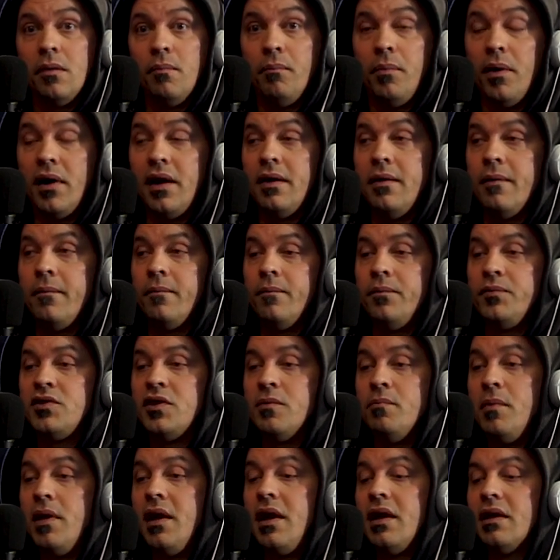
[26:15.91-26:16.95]
but to
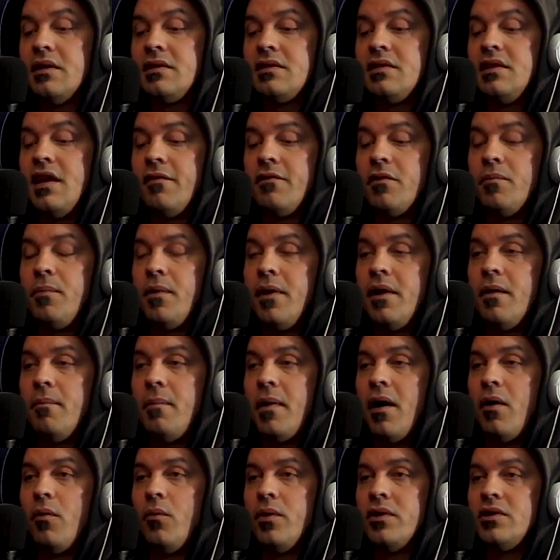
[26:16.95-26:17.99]
me it's never been
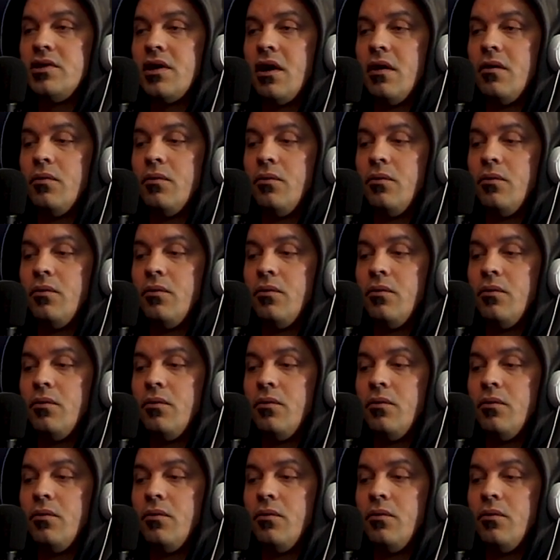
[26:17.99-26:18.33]
about which